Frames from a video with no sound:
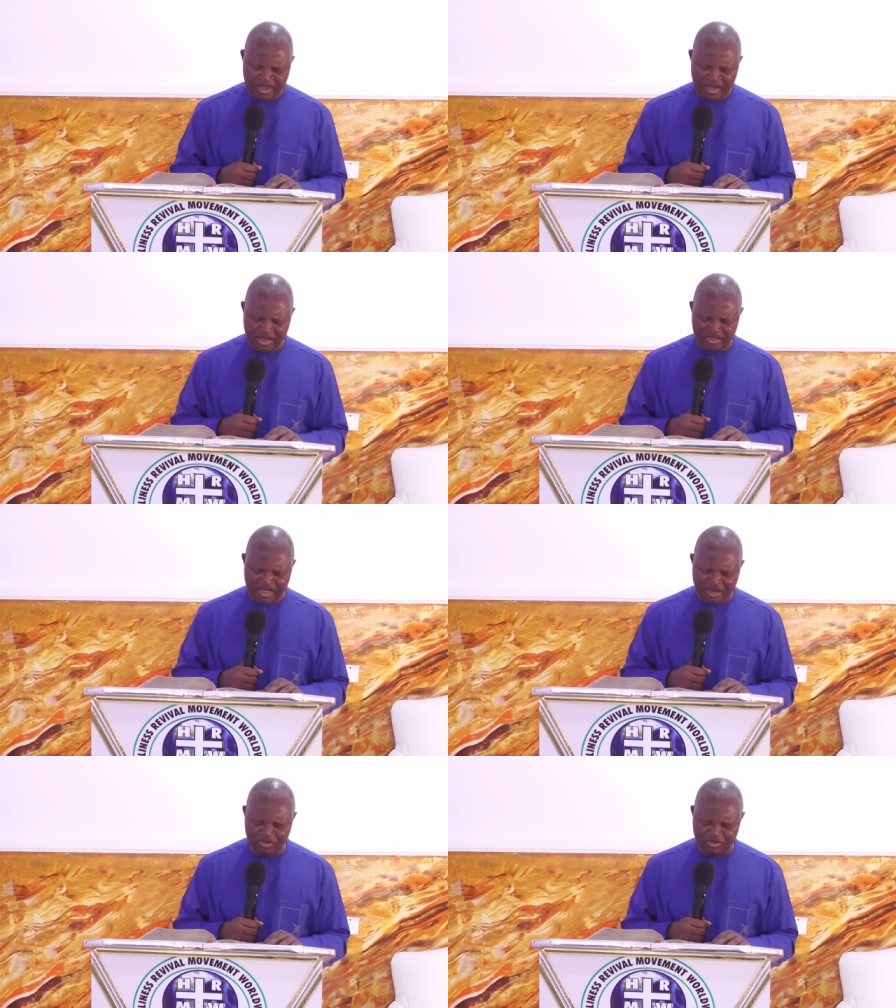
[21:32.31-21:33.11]
and
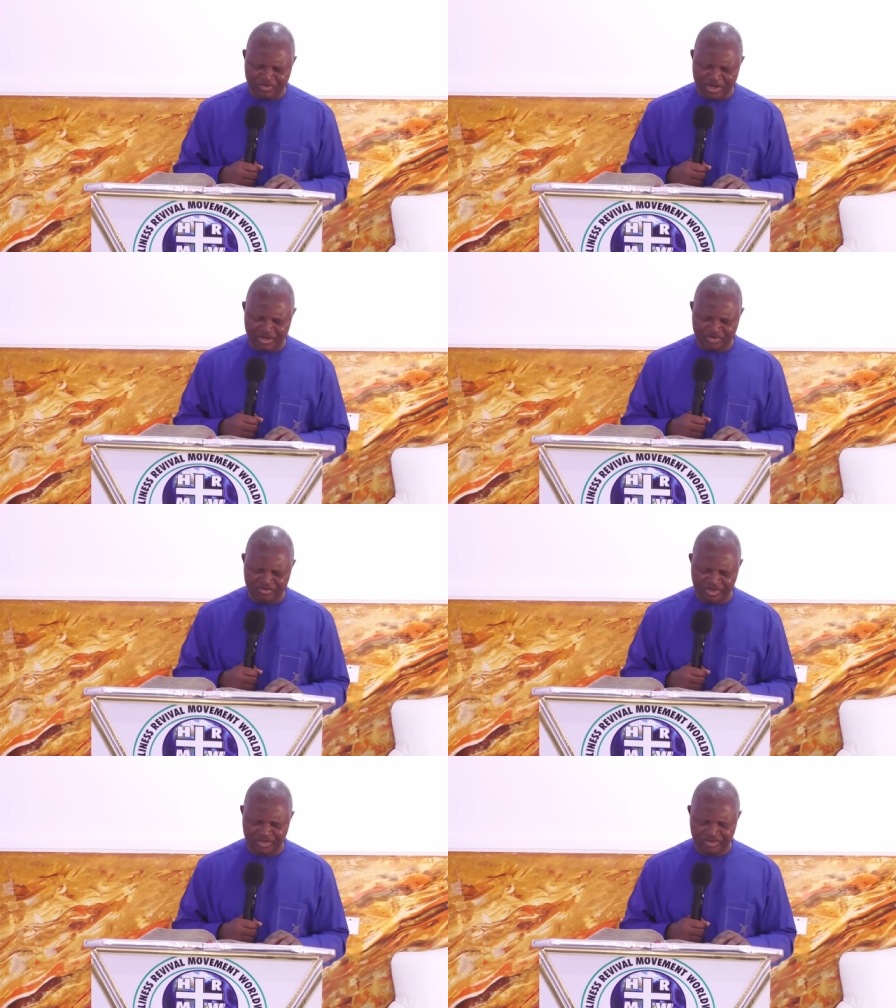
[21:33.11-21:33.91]
captain over
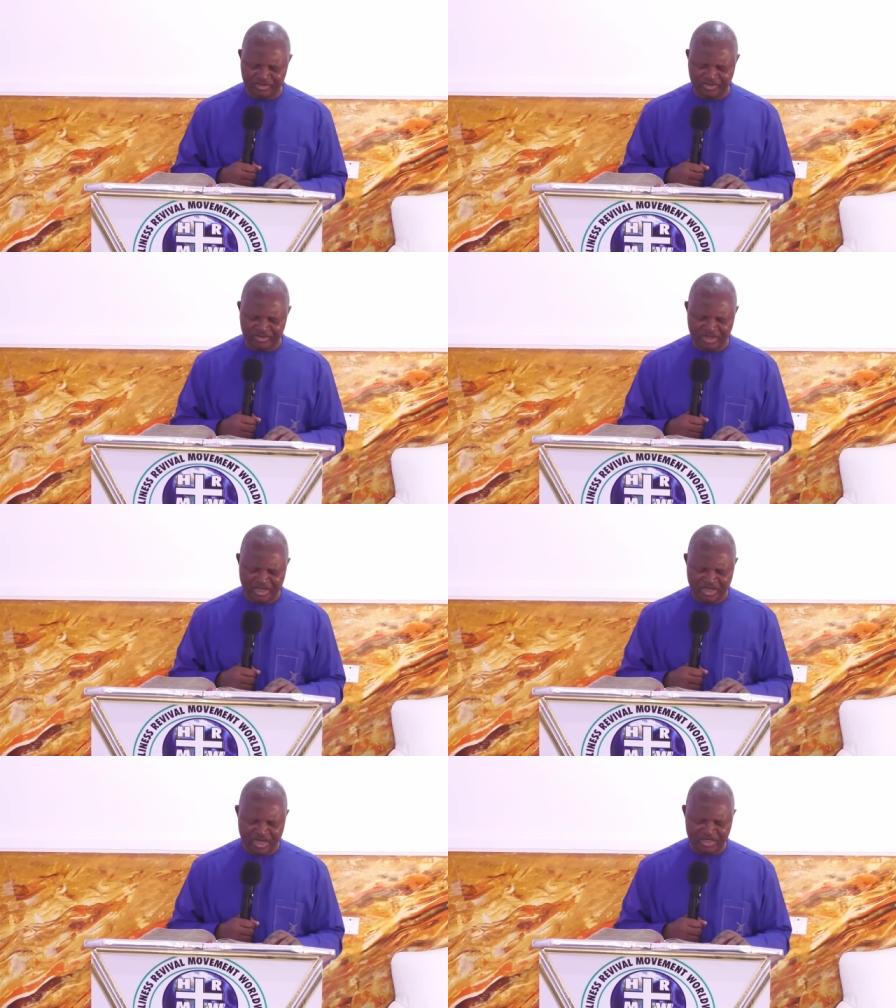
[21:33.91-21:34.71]
hundreds
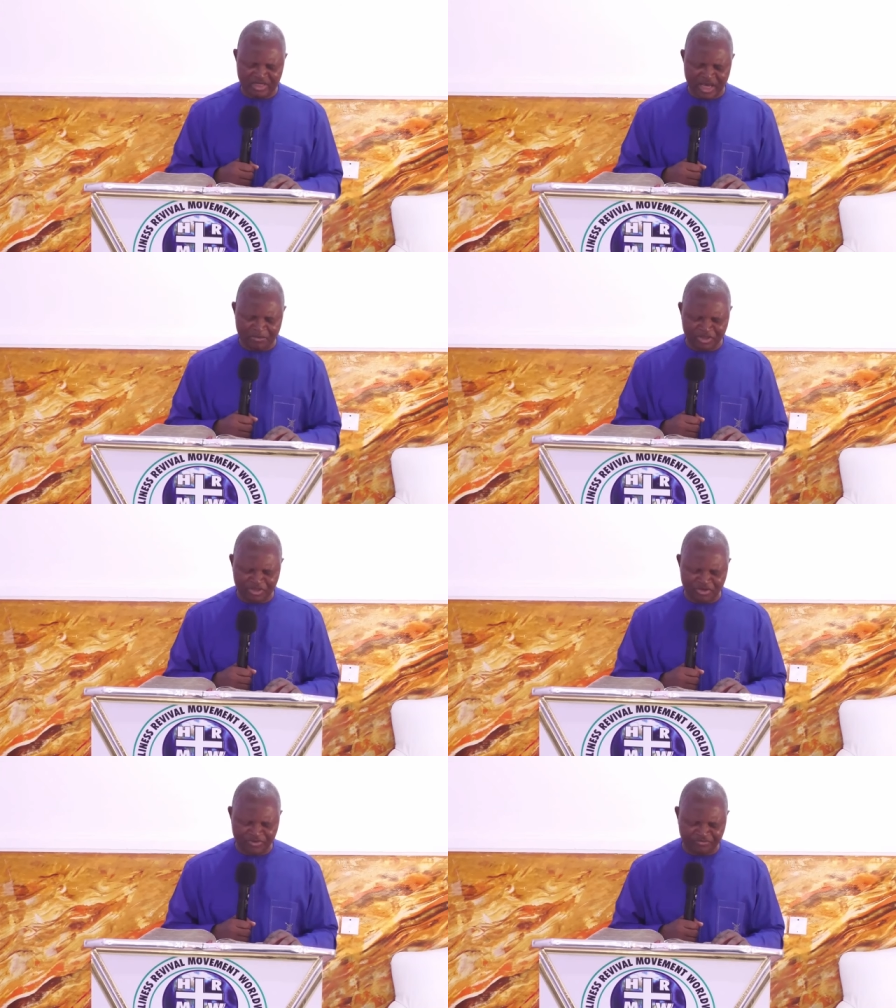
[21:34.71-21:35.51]
and captains
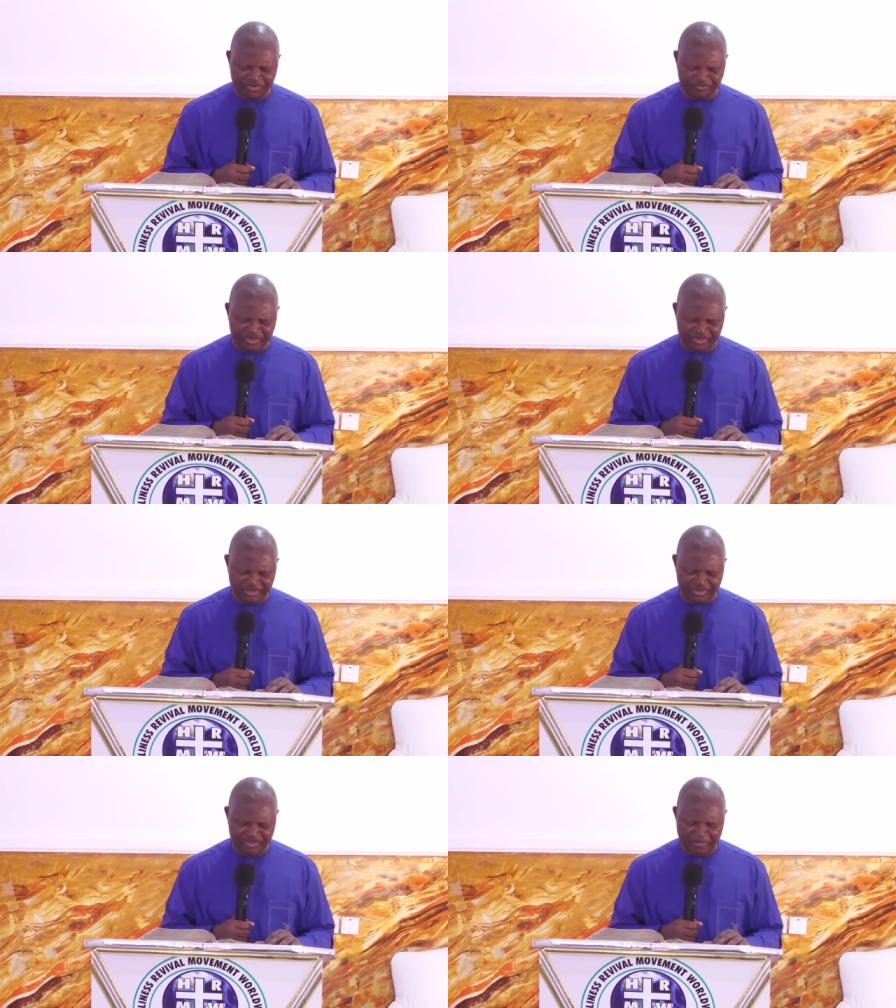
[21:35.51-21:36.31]
over fifties,